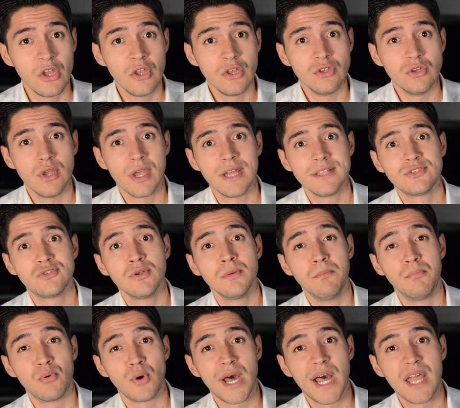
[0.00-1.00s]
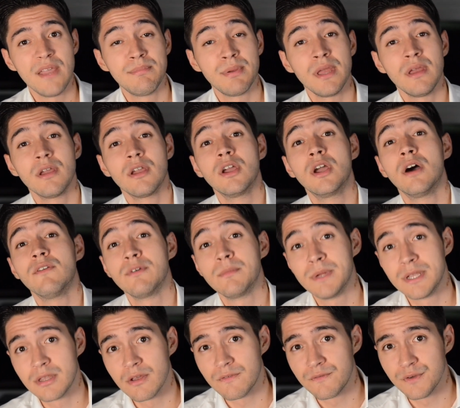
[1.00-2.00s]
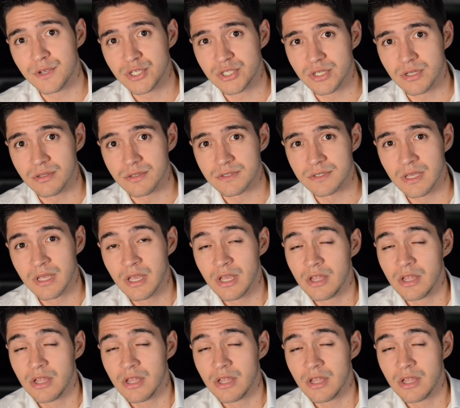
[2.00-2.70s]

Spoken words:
you had to bribe government officials.